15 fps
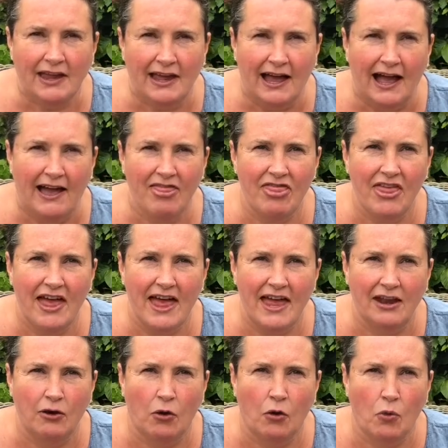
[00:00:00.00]
and
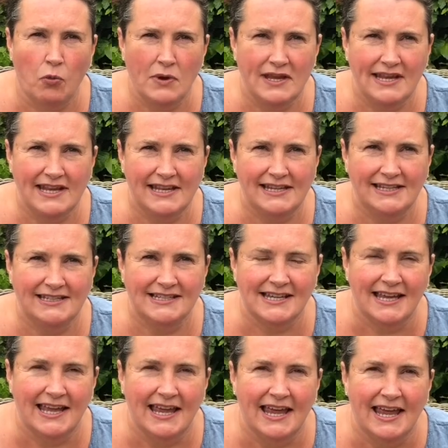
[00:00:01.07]
then all we need
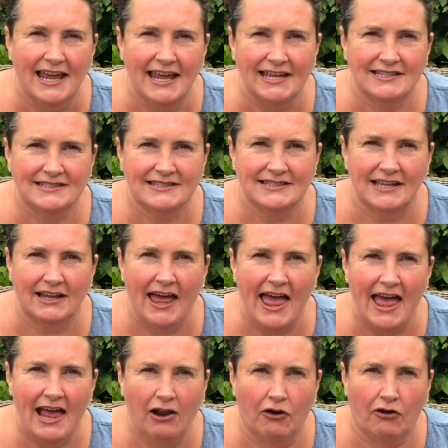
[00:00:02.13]
is the
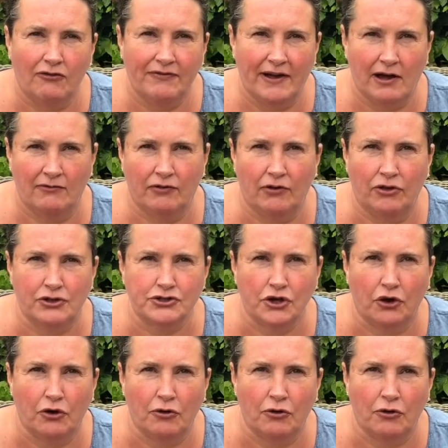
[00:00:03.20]
airlock valve on the top,